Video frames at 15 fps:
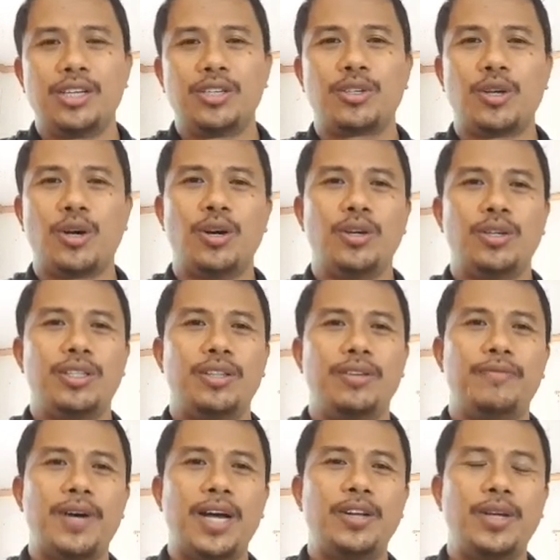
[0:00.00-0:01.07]
So the
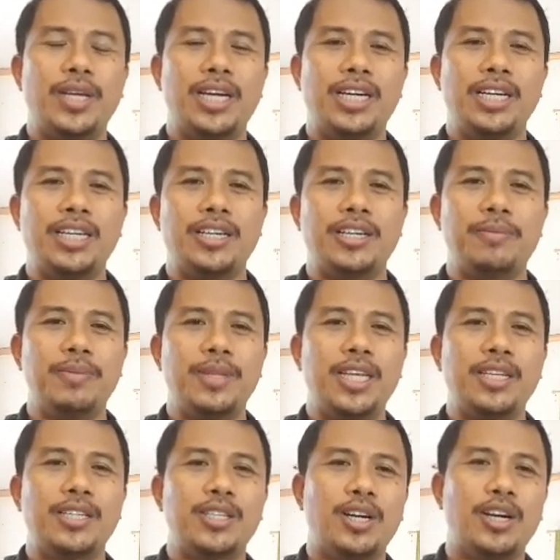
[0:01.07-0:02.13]
following are the
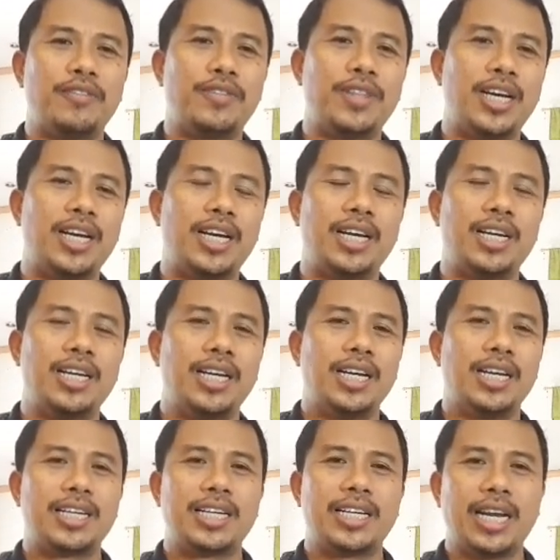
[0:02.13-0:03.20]
remedies of the
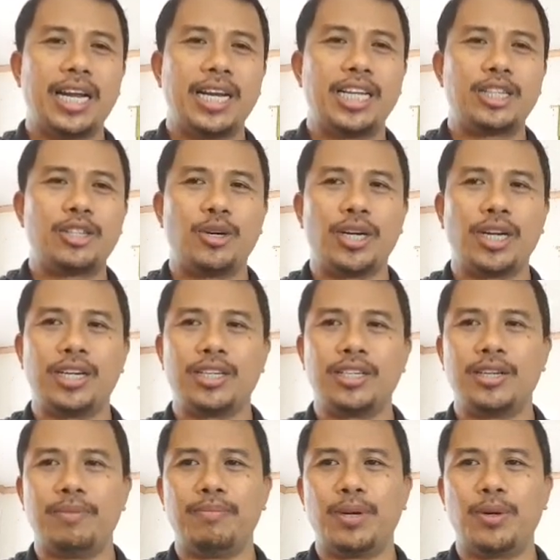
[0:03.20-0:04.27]
creditor.
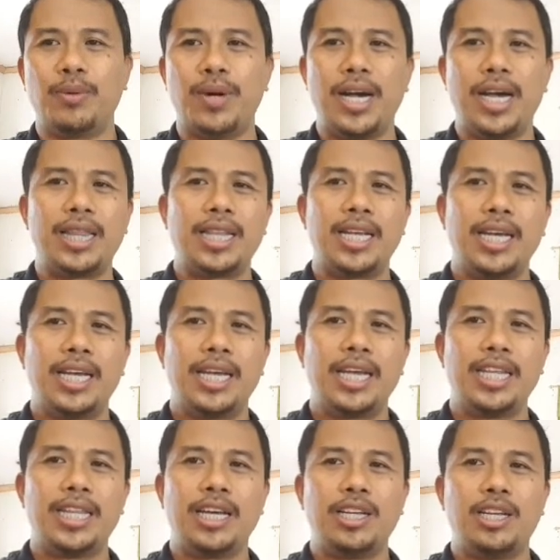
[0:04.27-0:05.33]
Number one,
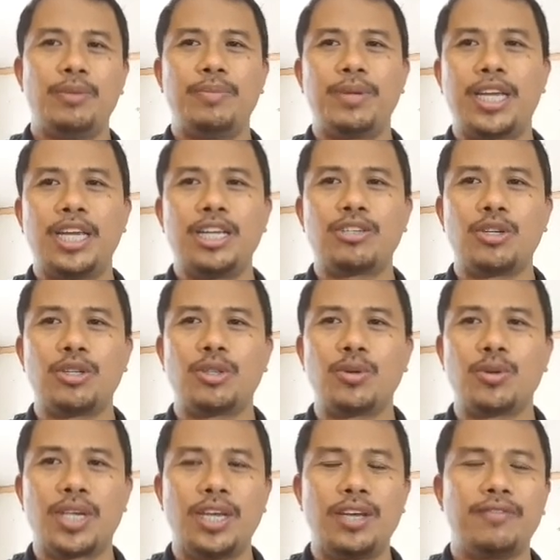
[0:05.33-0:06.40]
in an obligation to
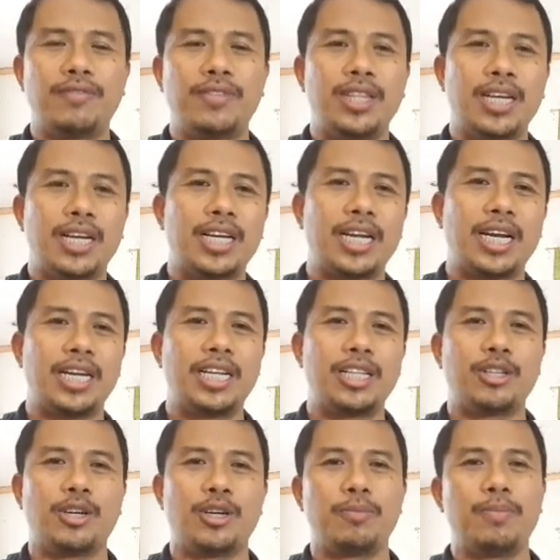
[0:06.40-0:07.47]
give, the
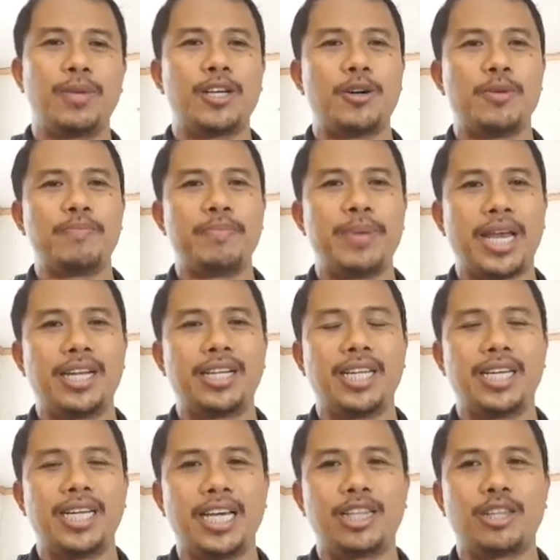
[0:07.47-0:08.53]
creditor may compel the
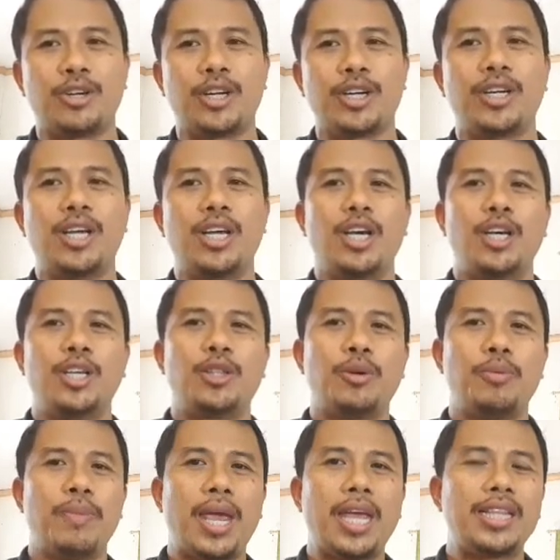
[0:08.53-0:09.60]
debtor to
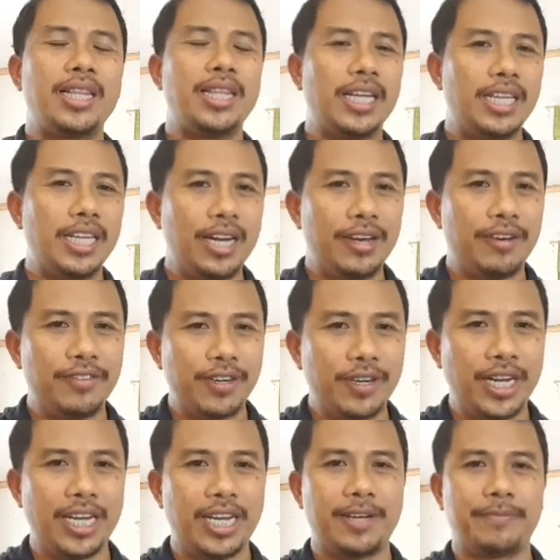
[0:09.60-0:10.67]
make the
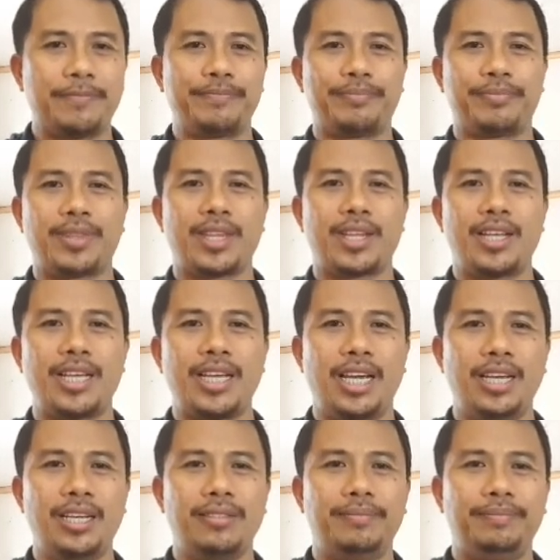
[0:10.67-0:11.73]
delivery,
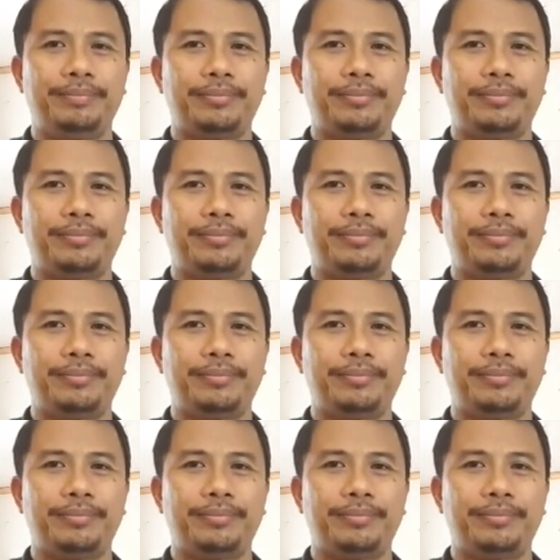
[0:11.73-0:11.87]
okay,